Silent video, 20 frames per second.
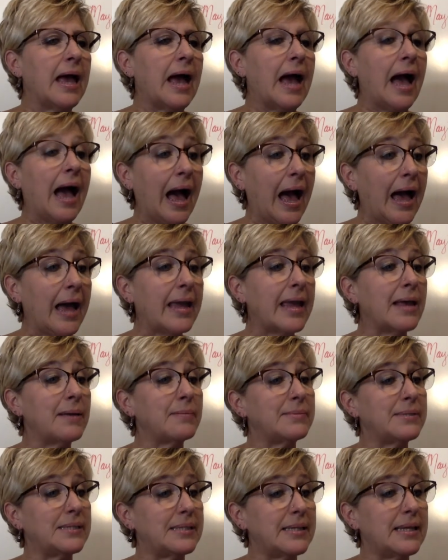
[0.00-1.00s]
I
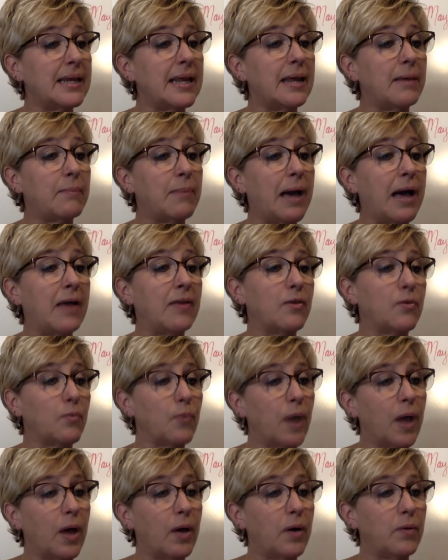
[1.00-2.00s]
am sitting by the
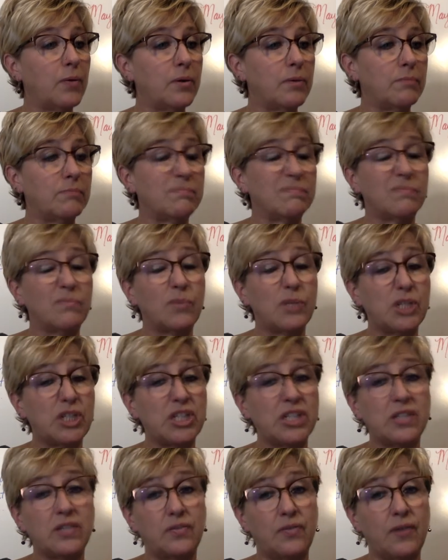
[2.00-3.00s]
road, which
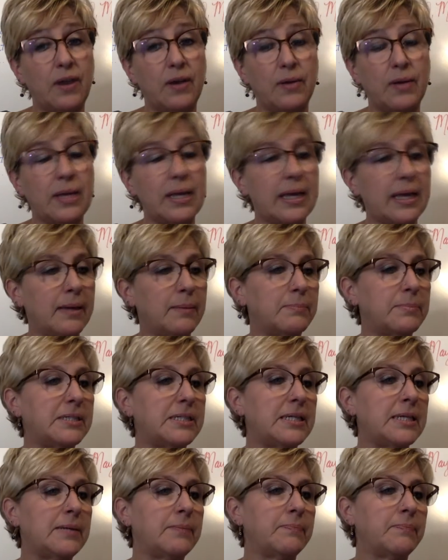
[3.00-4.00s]
is very
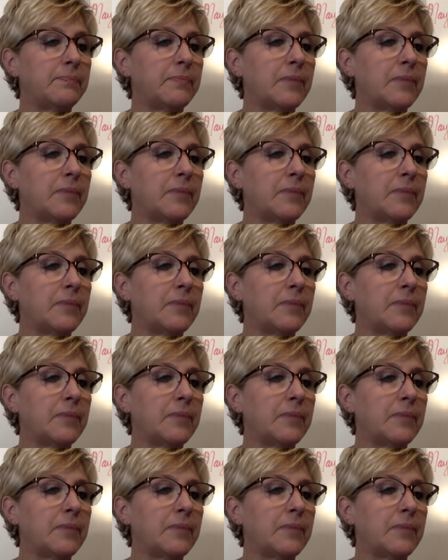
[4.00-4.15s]
empty.